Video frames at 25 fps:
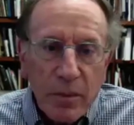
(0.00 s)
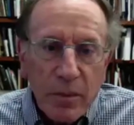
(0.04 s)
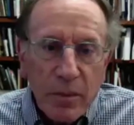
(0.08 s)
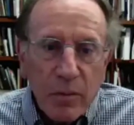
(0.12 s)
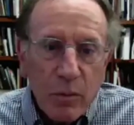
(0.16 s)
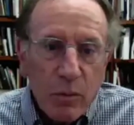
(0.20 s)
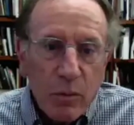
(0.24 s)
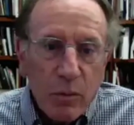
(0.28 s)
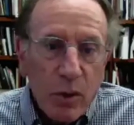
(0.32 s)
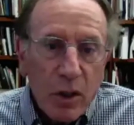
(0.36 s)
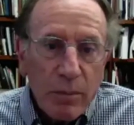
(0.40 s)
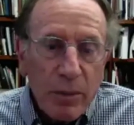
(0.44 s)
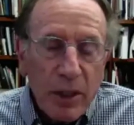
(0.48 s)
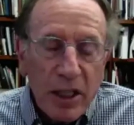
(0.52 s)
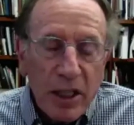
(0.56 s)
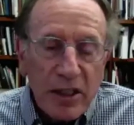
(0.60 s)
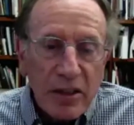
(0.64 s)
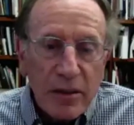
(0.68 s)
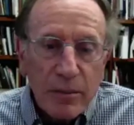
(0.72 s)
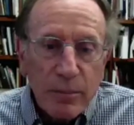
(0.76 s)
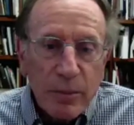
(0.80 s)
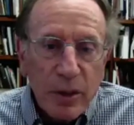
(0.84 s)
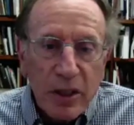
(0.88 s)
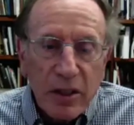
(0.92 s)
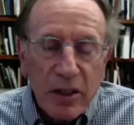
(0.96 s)
one
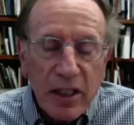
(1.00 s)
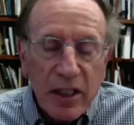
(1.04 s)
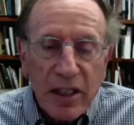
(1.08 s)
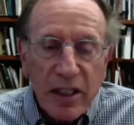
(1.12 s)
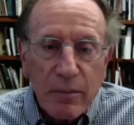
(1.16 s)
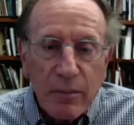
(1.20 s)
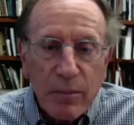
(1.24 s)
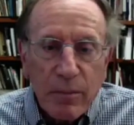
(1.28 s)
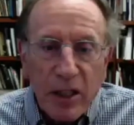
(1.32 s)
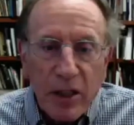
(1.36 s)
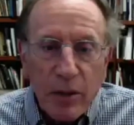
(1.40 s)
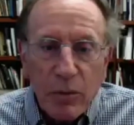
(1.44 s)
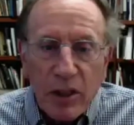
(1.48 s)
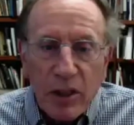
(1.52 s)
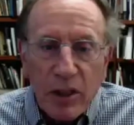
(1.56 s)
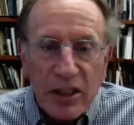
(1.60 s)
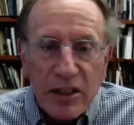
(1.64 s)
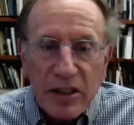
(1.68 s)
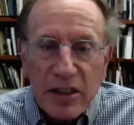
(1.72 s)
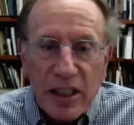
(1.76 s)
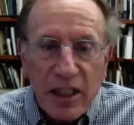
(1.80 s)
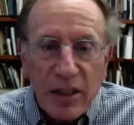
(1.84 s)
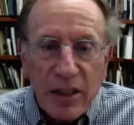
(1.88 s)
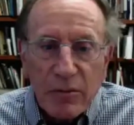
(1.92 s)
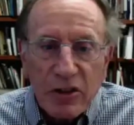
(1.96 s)
possibility here, by the way, is
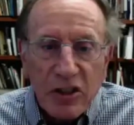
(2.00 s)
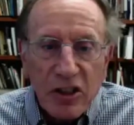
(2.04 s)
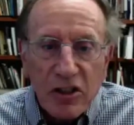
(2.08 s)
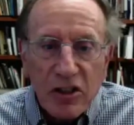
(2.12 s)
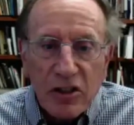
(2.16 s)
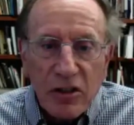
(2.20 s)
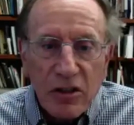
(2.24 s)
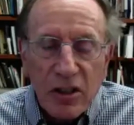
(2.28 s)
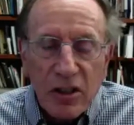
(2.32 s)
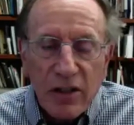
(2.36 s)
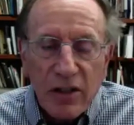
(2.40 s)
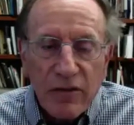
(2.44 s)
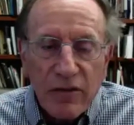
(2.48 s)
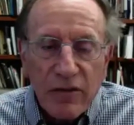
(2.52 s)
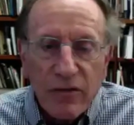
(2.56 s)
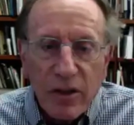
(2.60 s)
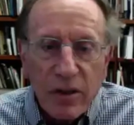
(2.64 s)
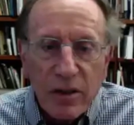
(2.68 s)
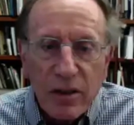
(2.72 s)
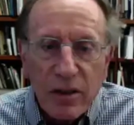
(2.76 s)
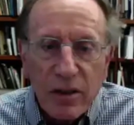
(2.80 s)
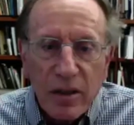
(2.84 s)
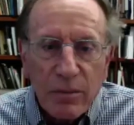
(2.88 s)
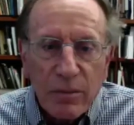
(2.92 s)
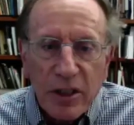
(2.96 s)
that he was just looking for
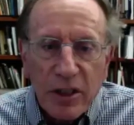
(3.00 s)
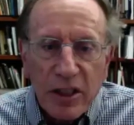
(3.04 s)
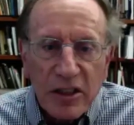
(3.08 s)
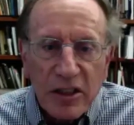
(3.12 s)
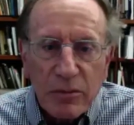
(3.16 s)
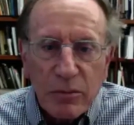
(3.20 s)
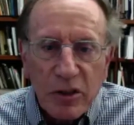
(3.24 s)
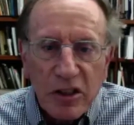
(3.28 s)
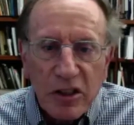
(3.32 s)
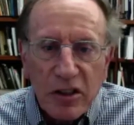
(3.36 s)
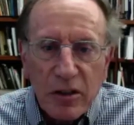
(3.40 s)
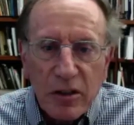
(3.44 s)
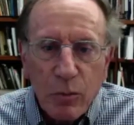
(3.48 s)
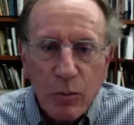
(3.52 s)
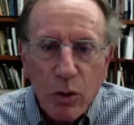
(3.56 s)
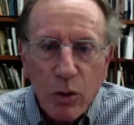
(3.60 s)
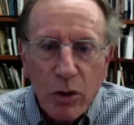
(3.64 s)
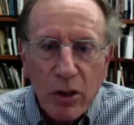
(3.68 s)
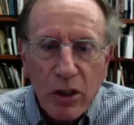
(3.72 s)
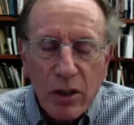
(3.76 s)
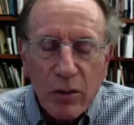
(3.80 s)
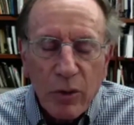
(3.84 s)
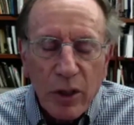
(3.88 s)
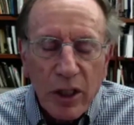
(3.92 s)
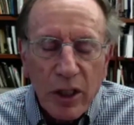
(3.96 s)
a place with some
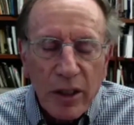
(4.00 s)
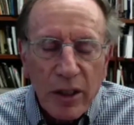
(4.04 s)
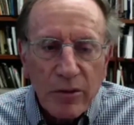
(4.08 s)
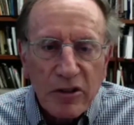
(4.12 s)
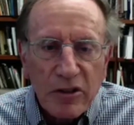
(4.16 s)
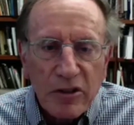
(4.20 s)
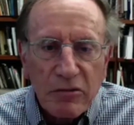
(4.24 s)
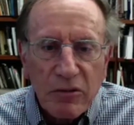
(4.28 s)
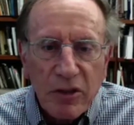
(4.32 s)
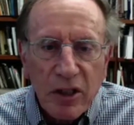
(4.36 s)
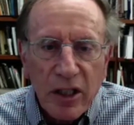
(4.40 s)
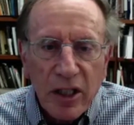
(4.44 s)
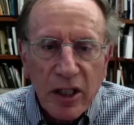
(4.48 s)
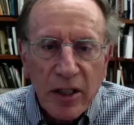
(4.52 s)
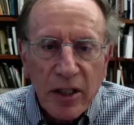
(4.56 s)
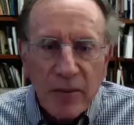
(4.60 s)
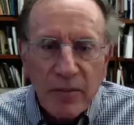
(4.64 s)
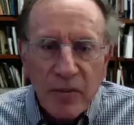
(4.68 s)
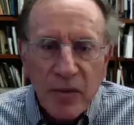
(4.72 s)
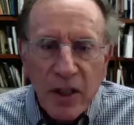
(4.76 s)
water while he was running.